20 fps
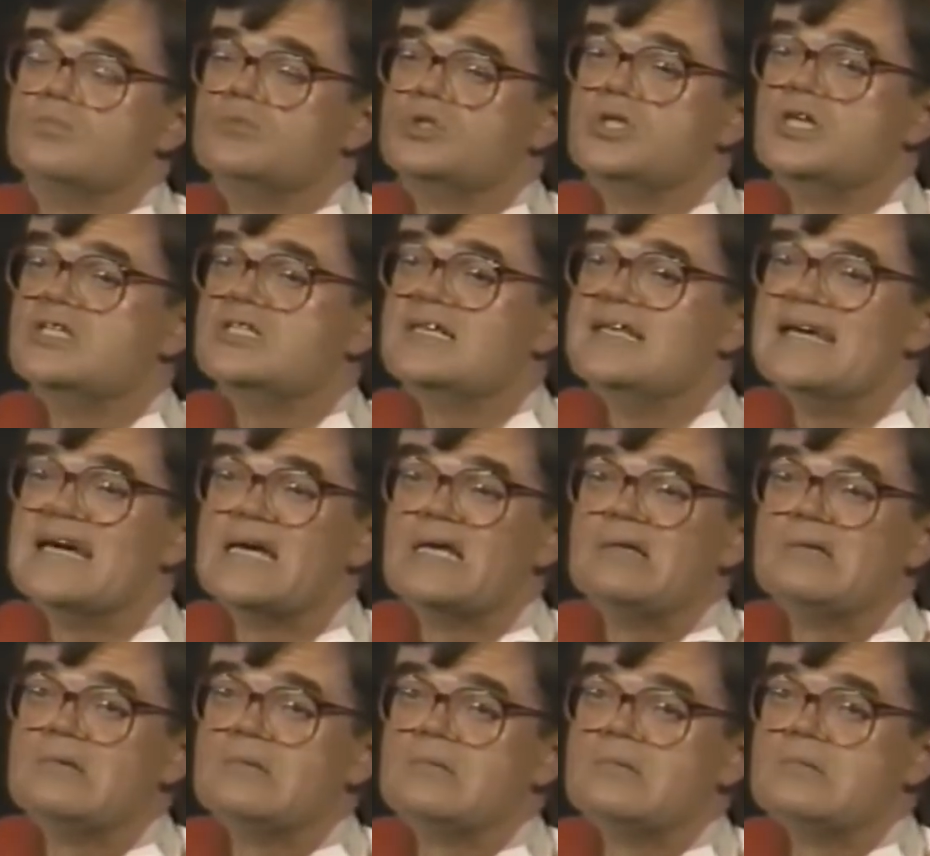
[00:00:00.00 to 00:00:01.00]
She's
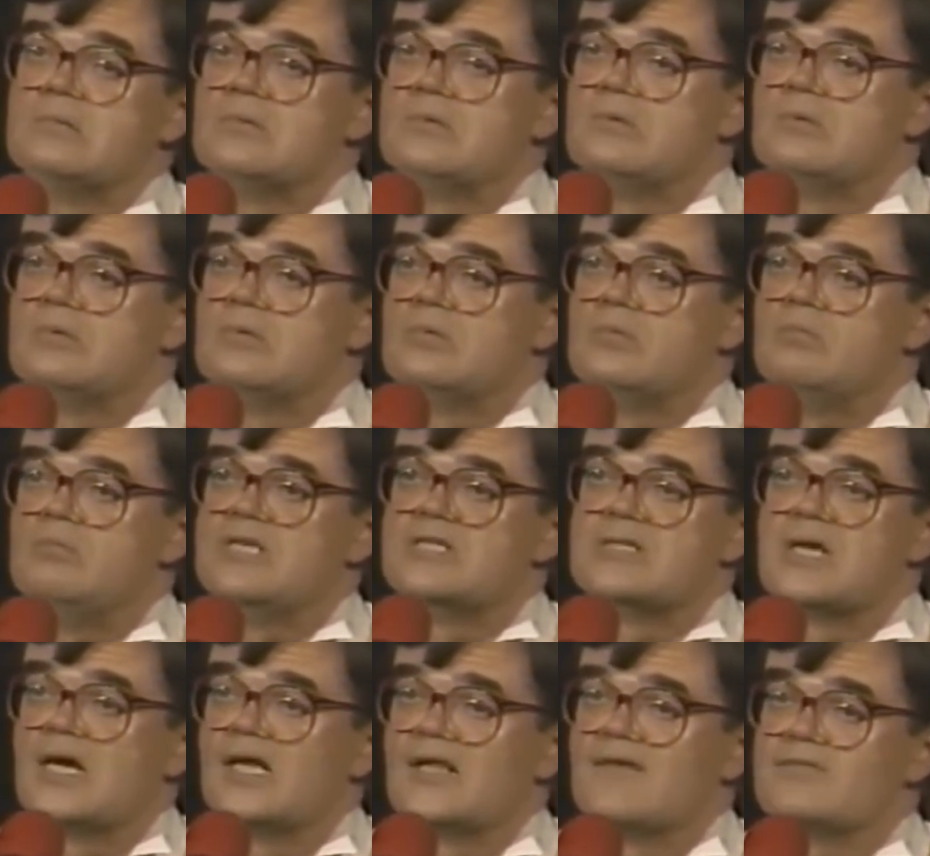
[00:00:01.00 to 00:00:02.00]
dead,
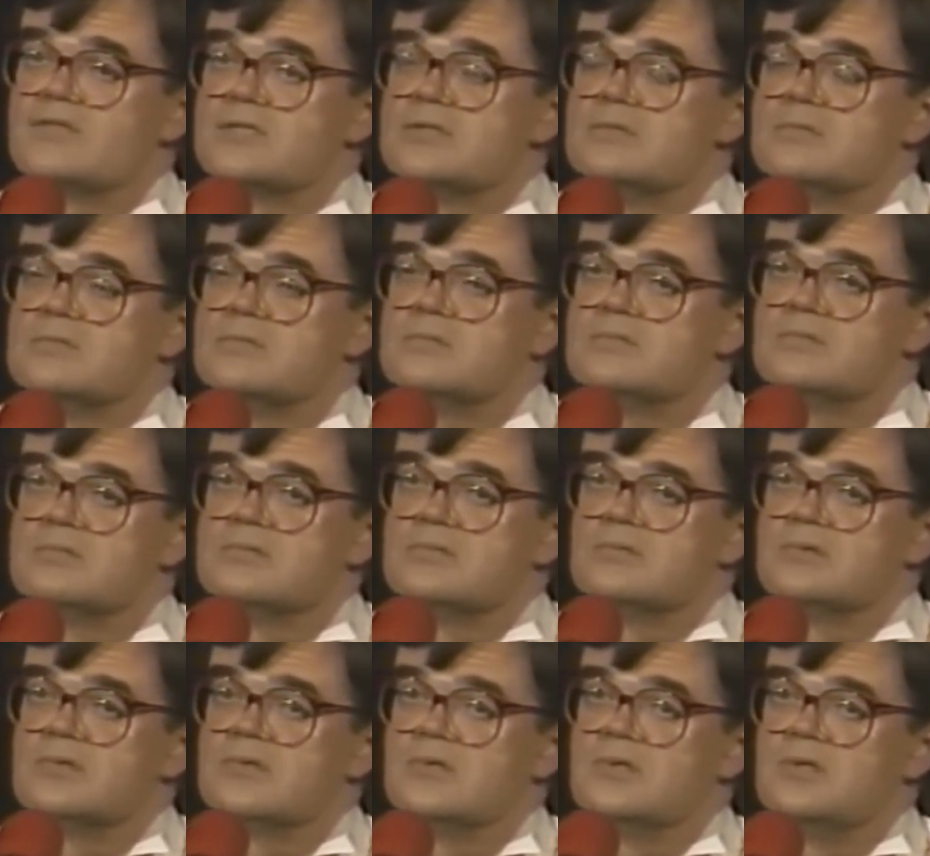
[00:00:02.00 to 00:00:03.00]
Miss Ellefson.
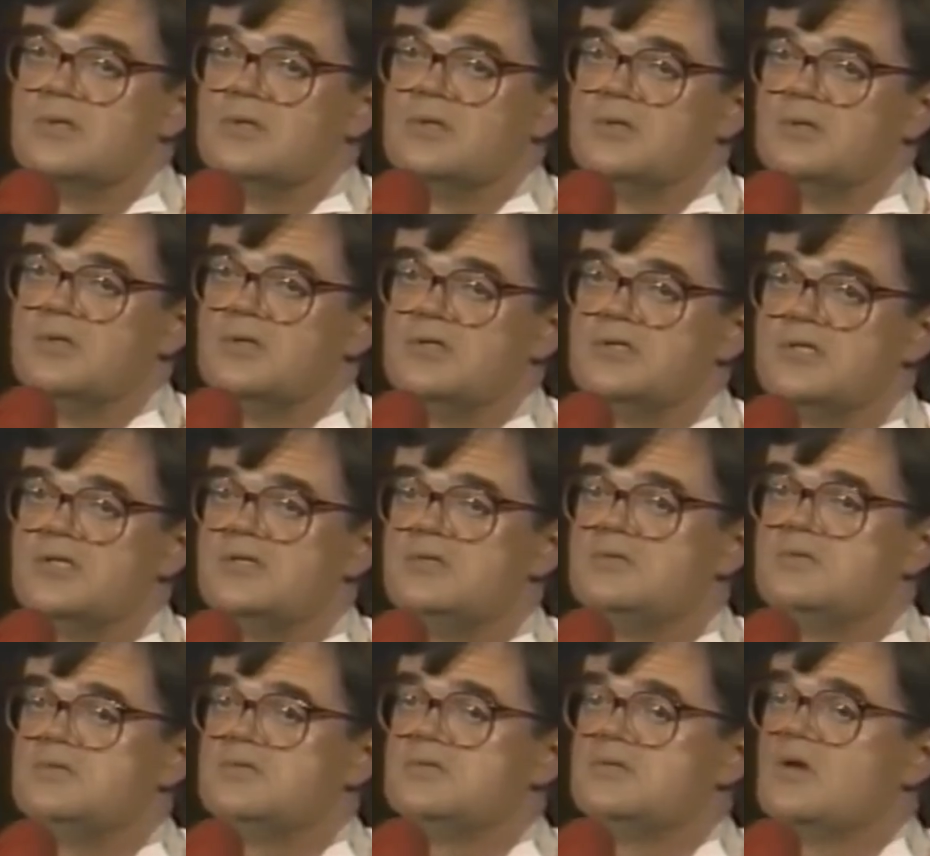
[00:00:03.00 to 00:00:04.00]

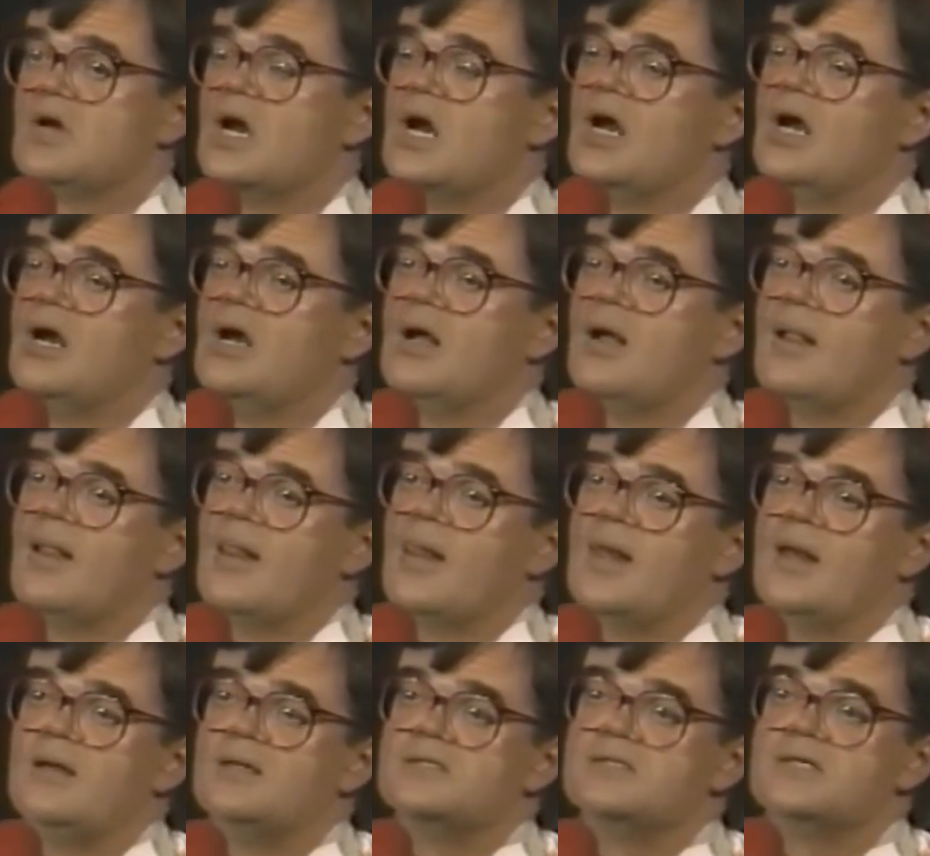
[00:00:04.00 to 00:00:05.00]
She's
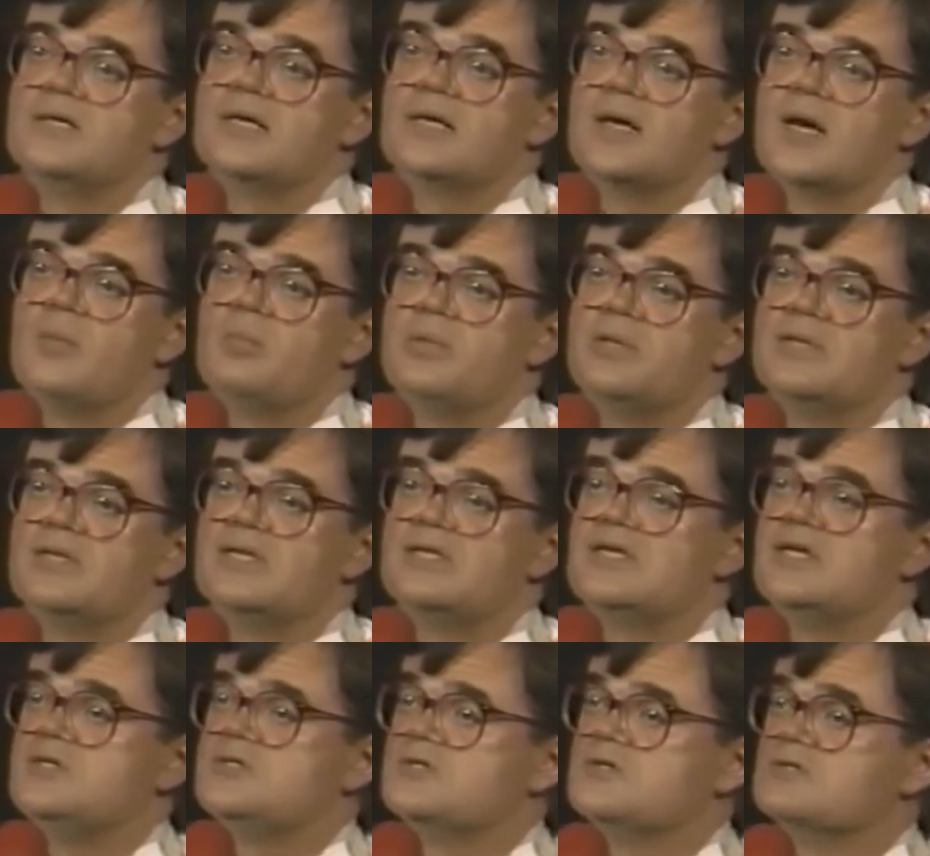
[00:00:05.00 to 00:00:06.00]
sitting up in the
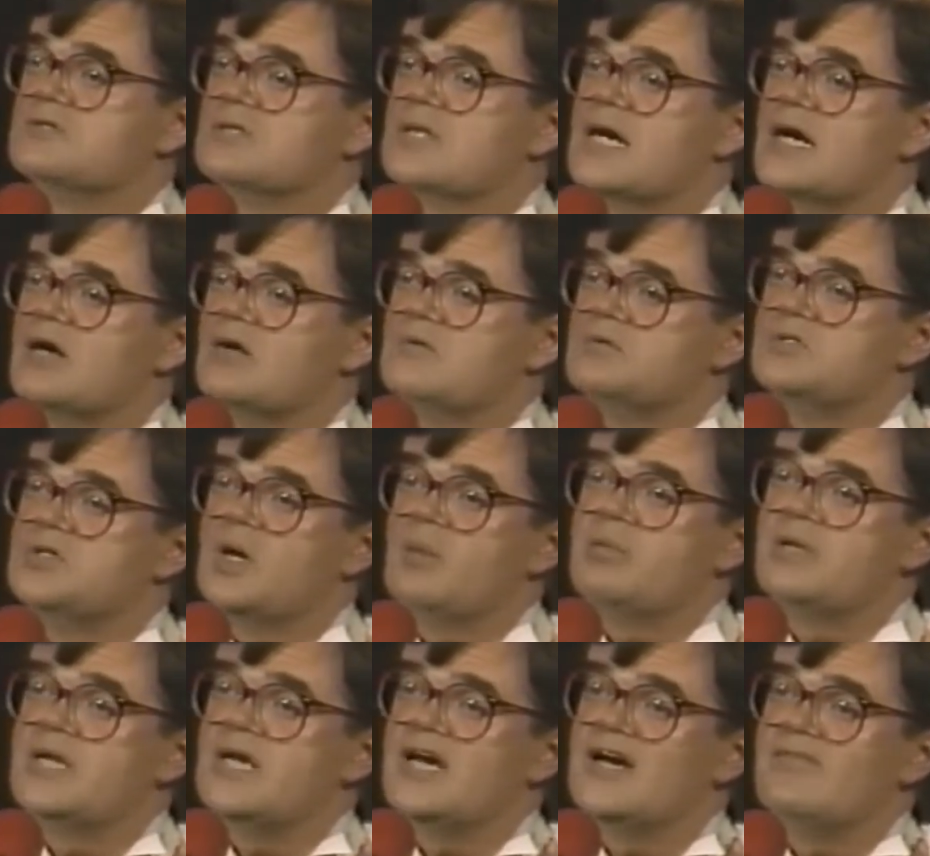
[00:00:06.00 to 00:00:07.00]
teacher's lounge
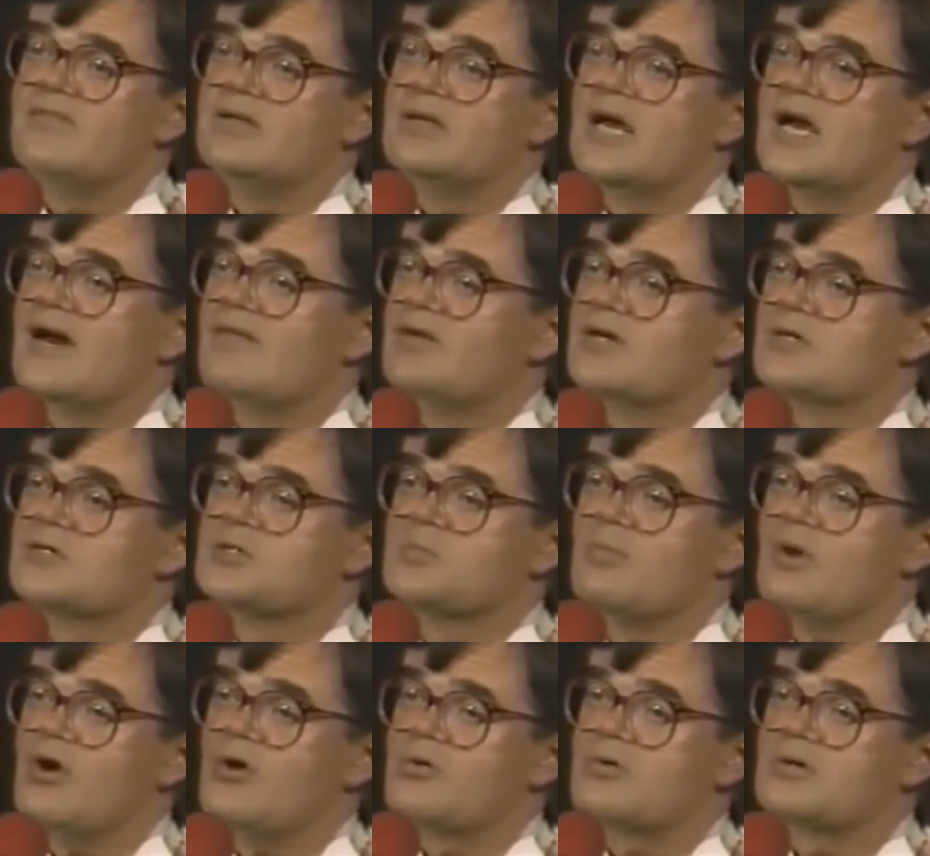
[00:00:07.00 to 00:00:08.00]
up in heaven, having a
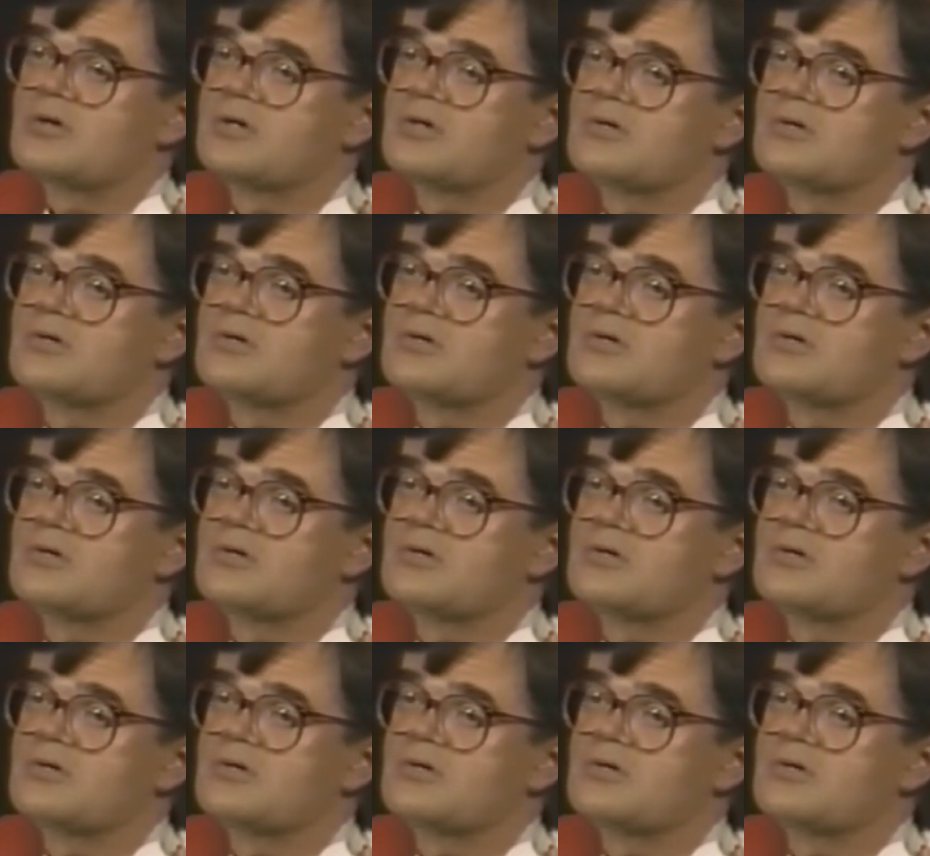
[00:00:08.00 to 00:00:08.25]
smoke.